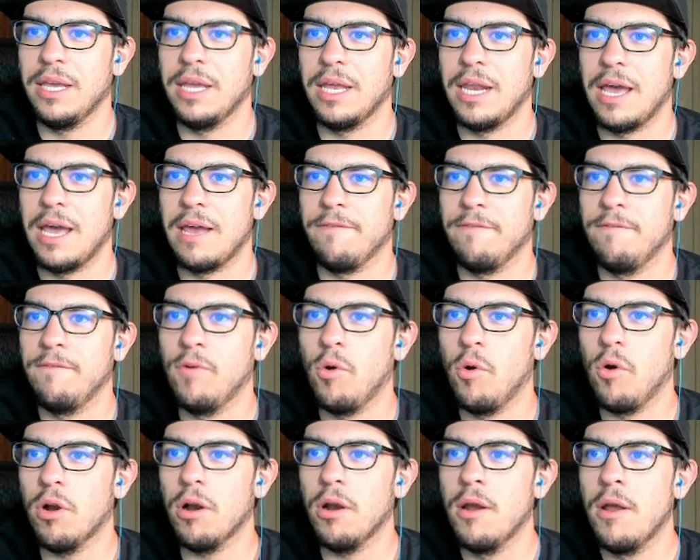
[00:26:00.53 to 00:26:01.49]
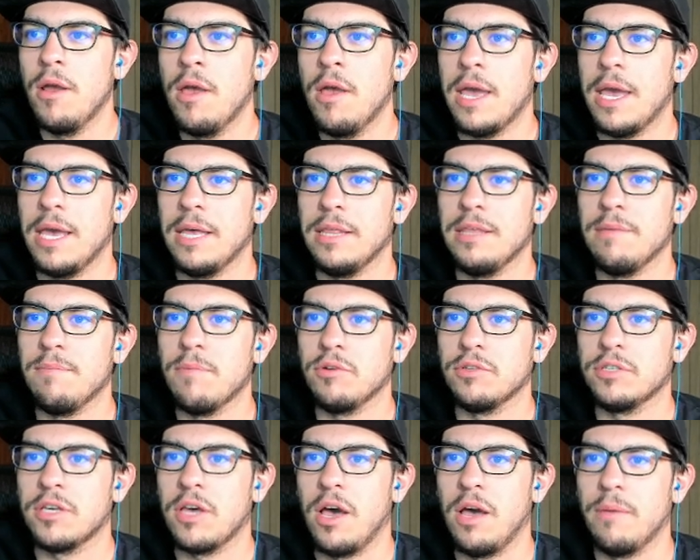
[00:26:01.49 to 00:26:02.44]
it at 4, and the
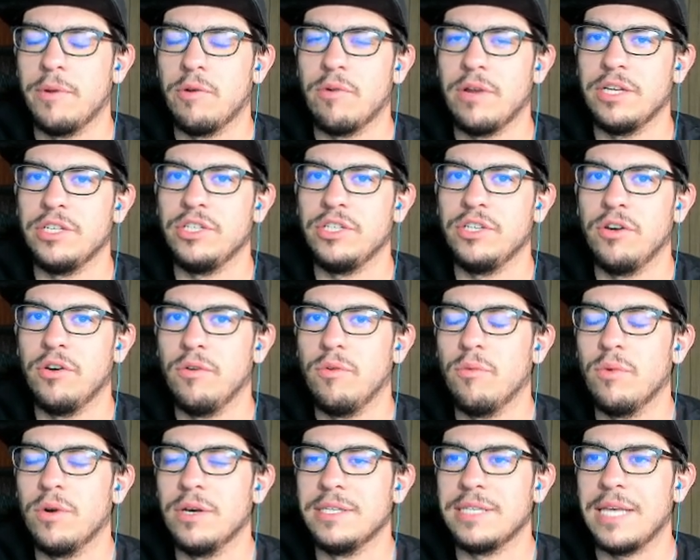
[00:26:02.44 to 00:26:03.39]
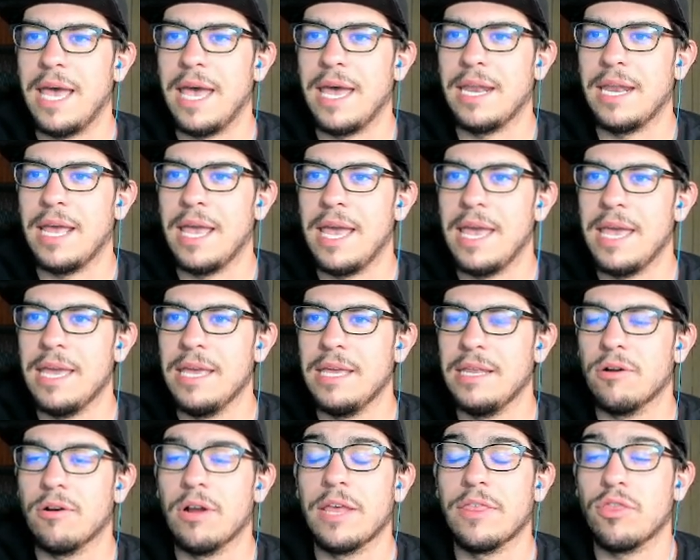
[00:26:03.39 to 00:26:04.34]
most common ratio was at 8
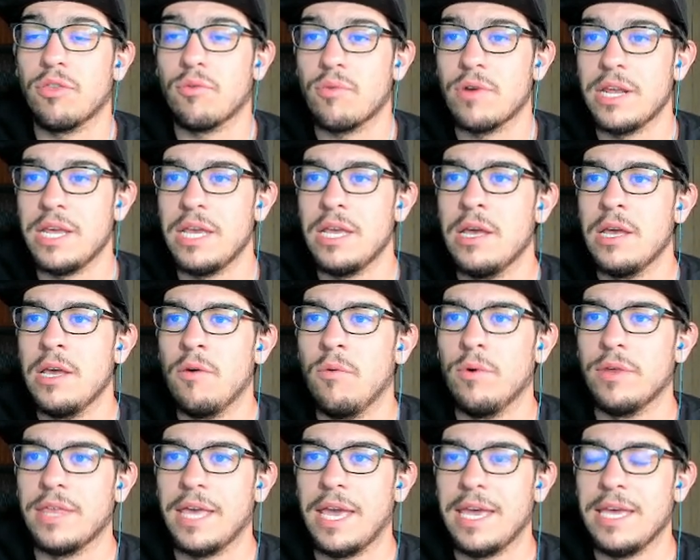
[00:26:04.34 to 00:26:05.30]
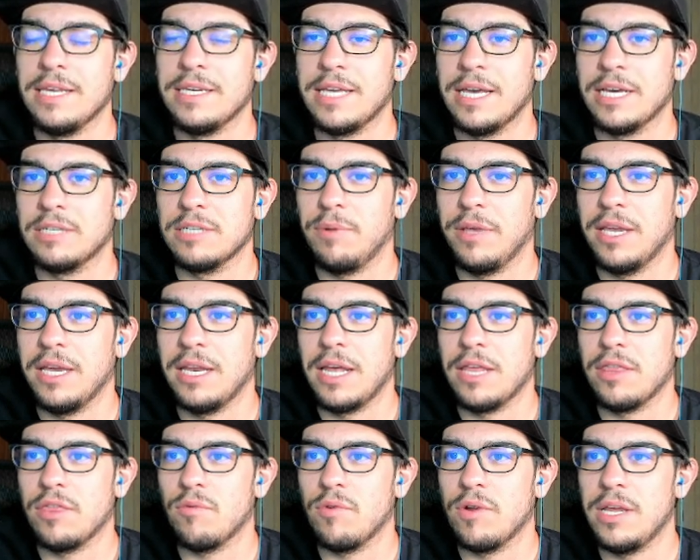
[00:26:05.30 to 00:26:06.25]
or at 3, with 8 decks playing it
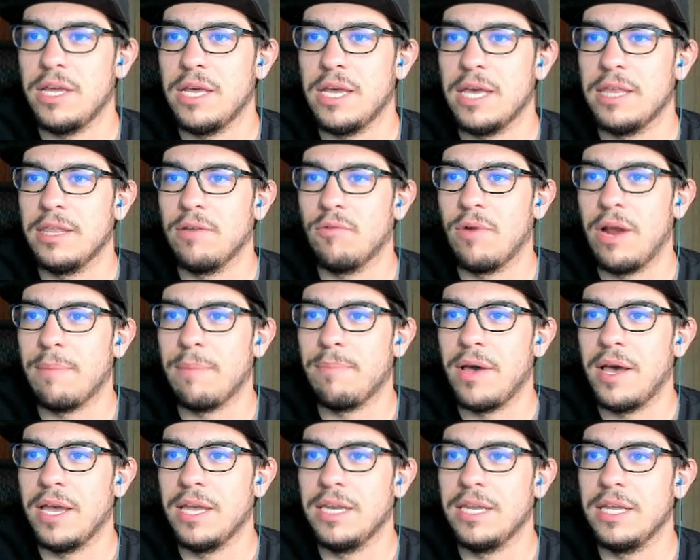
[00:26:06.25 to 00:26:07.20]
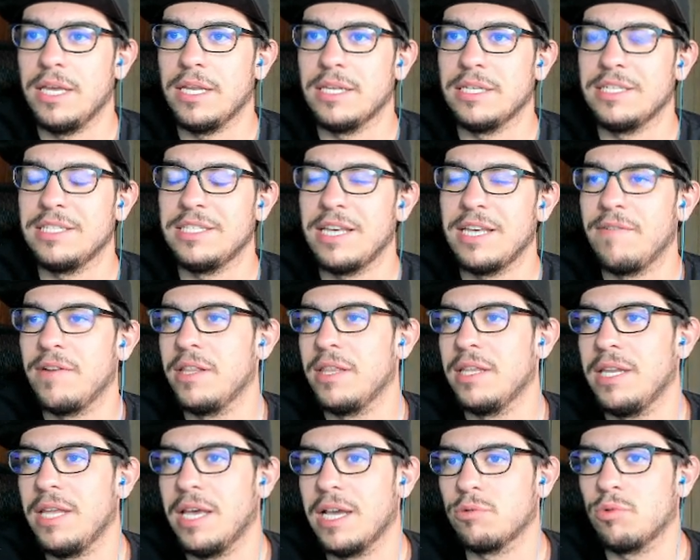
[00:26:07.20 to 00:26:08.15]
at 3, and then right behind it, 7 of the
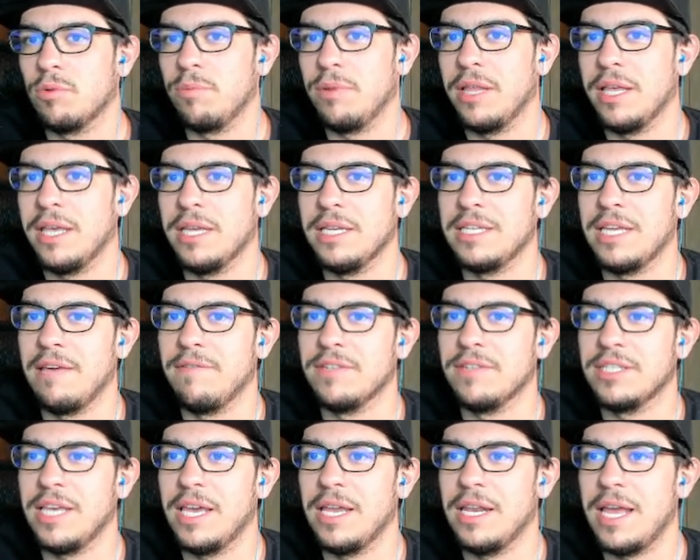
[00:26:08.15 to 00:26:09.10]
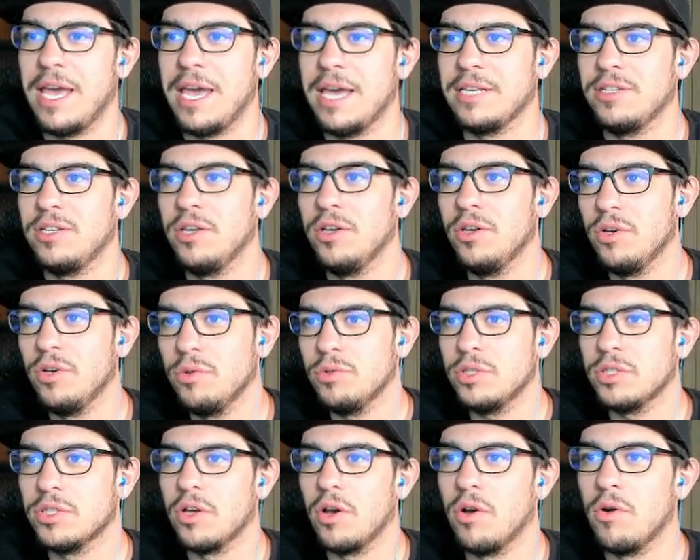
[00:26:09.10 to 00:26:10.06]
decks were playing Davis Ken at 2.
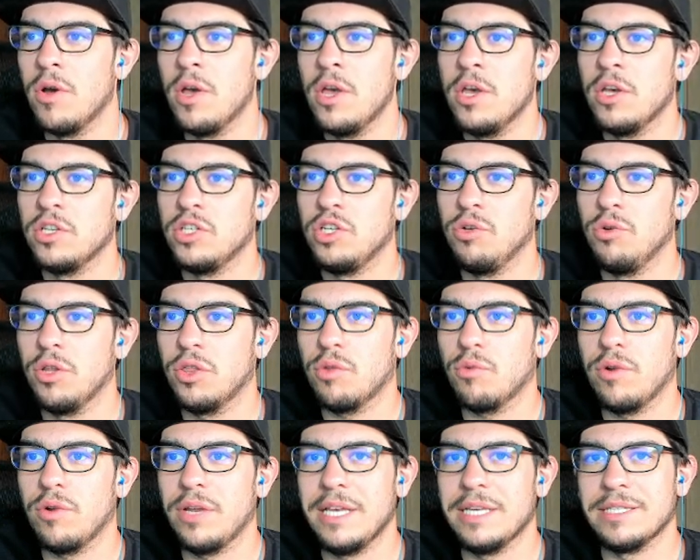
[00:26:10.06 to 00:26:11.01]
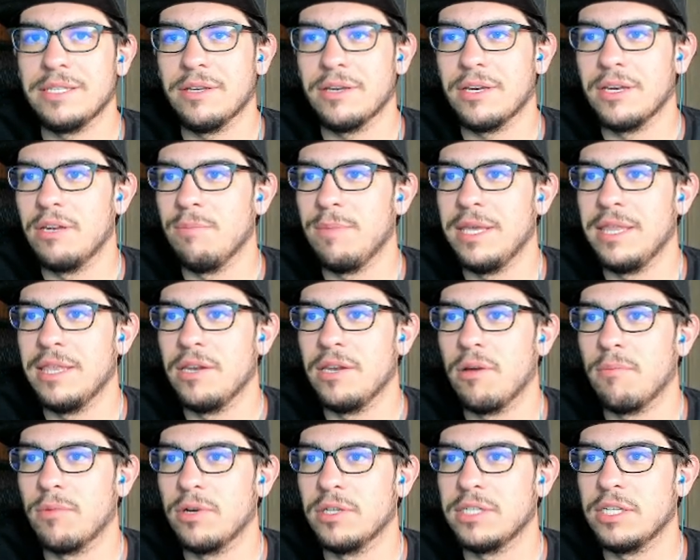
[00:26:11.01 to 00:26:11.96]
So 2 to 3 is looking to be the
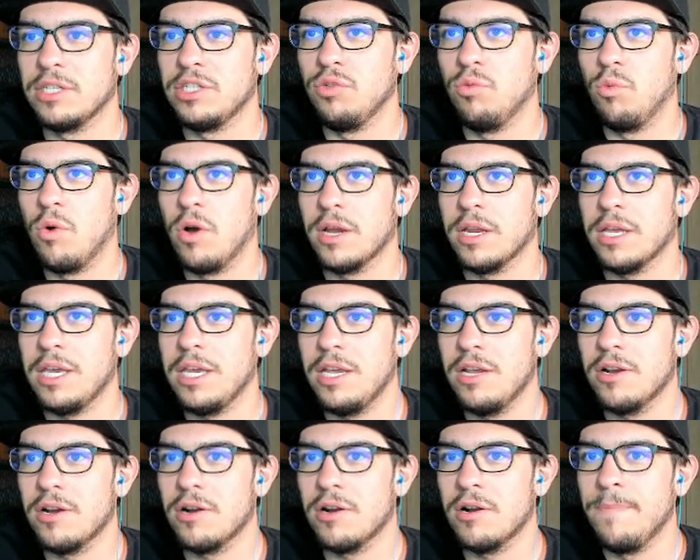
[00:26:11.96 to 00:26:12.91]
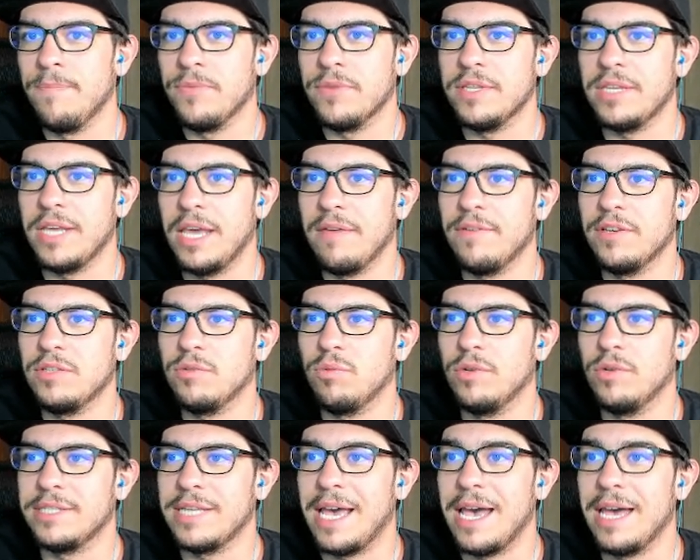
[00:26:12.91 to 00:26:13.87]
numbers that you want here. Davis
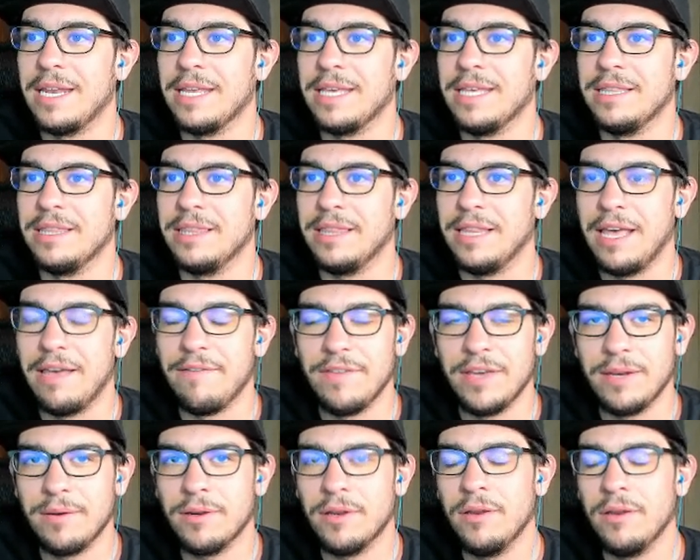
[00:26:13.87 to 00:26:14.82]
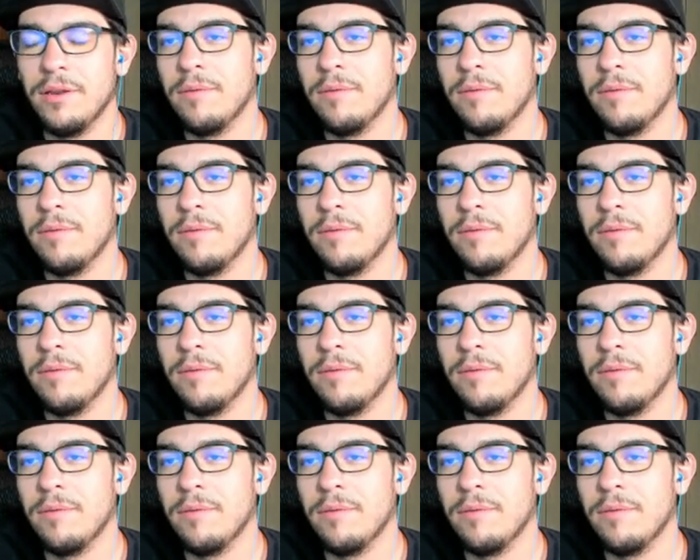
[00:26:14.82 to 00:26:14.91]
was at 11